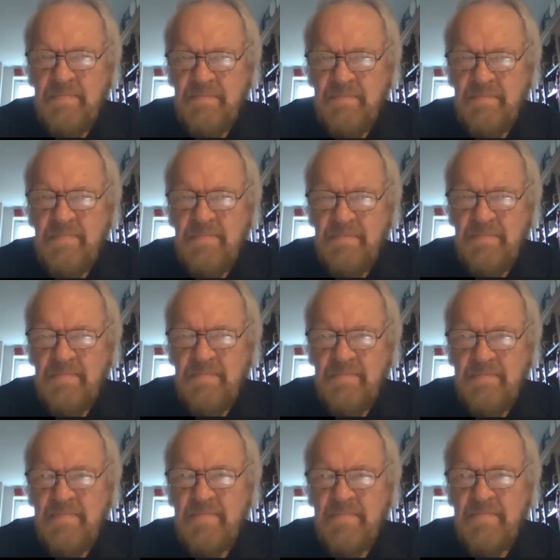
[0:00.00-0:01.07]

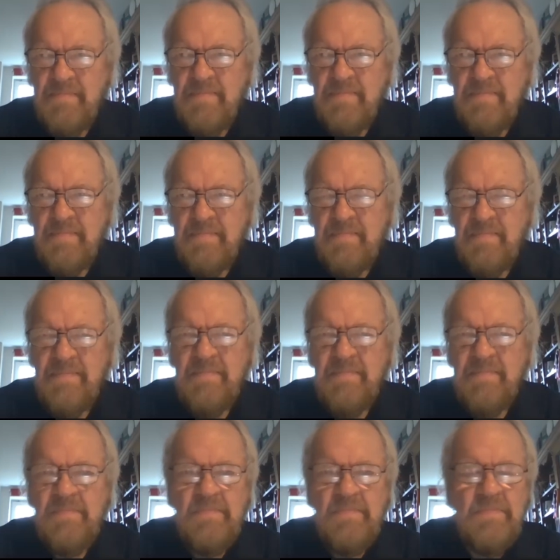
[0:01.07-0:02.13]

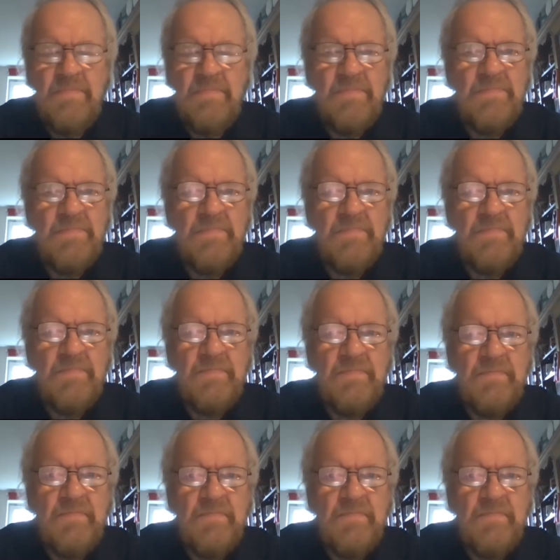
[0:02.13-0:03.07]
(silent)